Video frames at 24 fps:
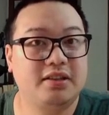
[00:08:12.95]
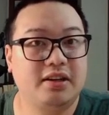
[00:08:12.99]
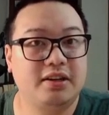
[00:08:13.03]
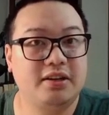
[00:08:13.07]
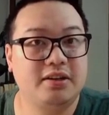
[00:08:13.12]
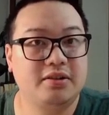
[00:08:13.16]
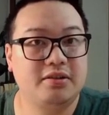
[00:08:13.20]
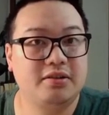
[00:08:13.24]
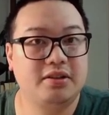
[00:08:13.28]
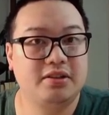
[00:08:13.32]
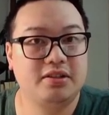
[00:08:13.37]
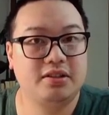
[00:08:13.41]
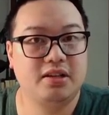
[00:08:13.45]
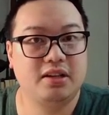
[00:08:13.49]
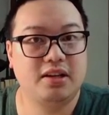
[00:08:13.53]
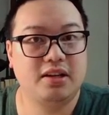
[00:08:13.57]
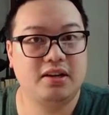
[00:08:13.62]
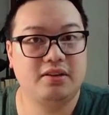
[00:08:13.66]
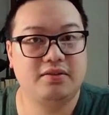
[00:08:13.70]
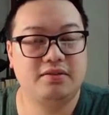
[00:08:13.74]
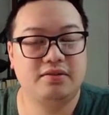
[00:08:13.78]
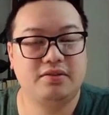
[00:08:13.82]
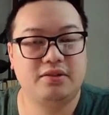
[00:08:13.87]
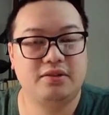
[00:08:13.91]
I know there's a
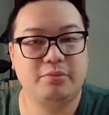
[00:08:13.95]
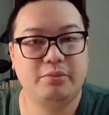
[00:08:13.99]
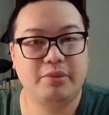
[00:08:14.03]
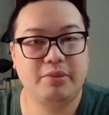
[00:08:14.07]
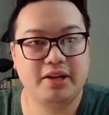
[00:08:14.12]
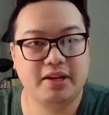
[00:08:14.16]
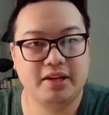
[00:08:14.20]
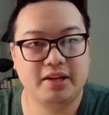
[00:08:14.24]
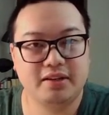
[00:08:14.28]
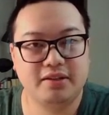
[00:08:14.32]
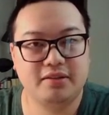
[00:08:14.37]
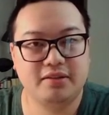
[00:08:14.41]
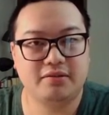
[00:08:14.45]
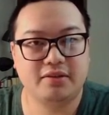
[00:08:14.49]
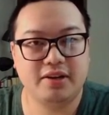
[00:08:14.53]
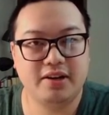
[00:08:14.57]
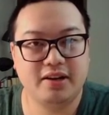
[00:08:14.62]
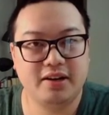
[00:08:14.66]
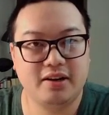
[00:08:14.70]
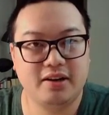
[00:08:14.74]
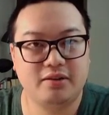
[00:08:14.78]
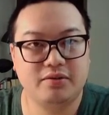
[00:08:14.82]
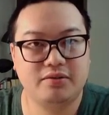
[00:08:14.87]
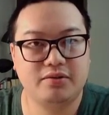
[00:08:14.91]
lot of demand right
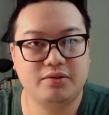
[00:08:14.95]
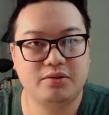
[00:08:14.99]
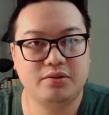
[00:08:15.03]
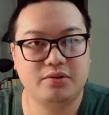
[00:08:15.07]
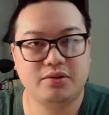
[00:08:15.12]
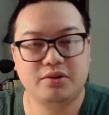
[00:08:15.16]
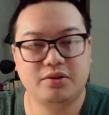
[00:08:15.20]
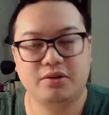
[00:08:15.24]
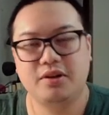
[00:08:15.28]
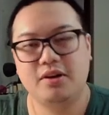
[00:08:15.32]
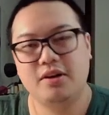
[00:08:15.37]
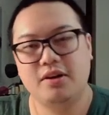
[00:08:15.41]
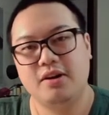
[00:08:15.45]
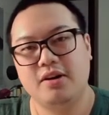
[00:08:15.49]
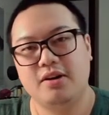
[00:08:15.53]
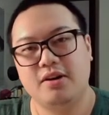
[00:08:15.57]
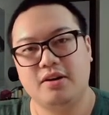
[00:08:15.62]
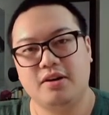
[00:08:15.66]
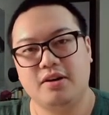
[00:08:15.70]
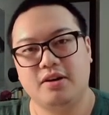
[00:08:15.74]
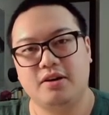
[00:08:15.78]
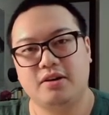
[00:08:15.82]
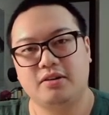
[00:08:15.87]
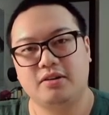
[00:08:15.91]
now for
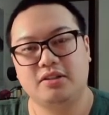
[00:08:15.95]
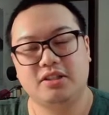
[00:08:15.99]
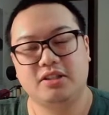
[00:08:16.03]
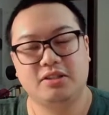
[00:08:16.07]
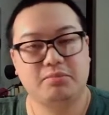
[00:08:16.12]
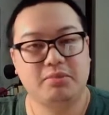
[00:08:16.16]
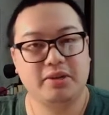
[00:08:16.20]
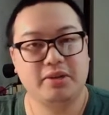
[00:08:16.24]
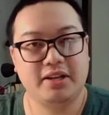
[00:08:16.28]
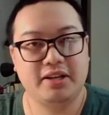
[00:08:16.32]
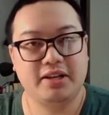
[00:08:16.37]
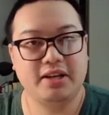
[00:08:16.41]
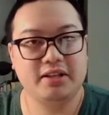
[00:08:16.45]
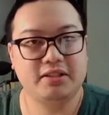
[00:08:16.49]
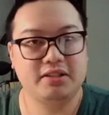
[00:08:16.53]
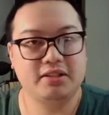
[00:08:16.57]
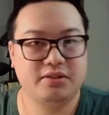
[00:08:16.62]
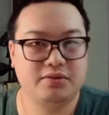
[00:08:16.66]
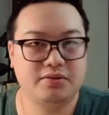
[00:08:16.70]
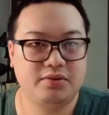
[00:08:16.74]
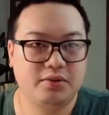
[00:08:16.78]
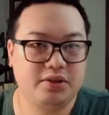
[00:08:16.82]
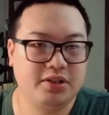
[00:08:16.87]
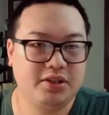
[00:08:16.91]
display
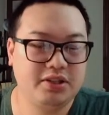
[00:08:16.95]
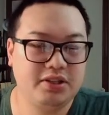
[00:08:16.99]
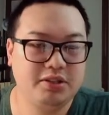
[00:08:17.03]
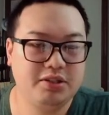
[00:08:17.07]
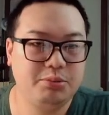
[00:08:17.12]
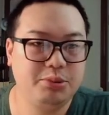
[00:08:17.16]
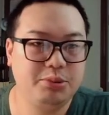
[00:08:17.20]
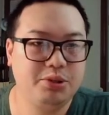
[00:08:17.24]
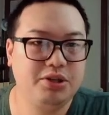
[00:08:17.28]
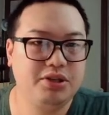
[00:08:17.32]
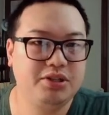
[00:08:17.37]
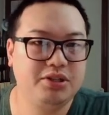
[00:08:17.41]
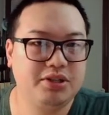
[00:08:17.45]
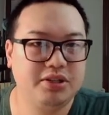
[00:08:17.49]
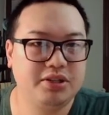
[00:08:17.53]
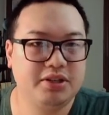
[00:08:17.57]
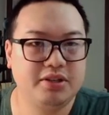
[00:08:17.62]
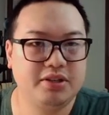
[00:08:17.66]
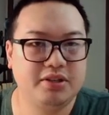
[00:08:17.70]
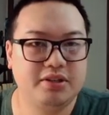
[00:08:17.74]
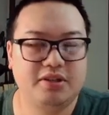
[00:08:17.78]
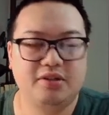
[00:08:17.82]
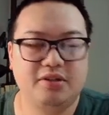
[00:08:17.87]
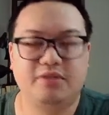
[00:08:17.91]
cases for ETBs
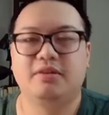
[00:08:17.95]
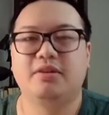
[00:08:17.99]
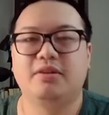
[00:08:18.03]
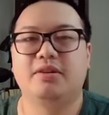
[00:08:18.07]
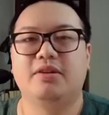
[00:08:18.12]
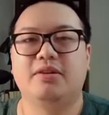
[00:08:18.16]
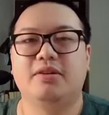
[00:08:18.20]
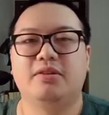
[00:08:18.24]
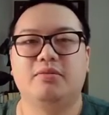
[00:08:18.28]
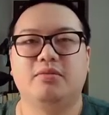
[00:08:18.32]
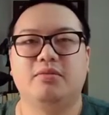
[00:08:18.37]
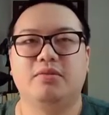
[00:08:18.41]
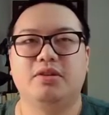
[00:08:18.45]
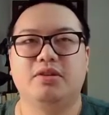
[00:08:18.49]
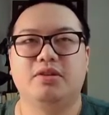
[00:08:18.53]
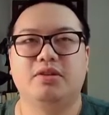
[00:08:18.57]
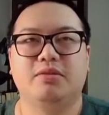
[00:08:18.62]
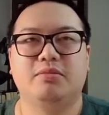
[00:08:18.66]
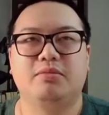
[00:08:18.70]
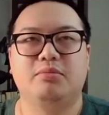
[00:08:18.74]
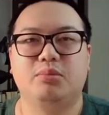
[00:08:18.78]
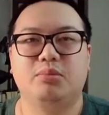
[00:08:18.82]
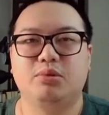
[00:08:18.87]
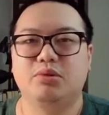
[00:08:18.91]
and
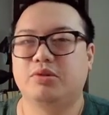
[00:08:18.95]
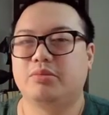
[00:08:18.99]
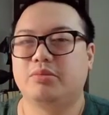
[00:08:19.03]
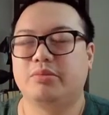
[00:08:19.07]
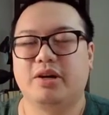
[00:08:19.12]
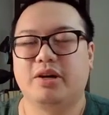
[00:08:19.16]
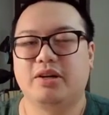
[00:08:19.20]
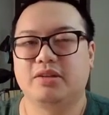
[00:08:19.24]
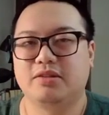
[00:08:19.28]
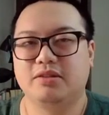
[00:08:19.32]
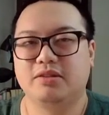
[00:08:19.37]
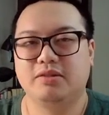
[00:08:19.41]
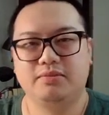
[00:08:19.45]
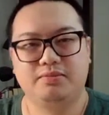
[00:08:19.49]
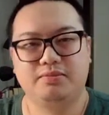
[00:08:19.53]
booster boxes.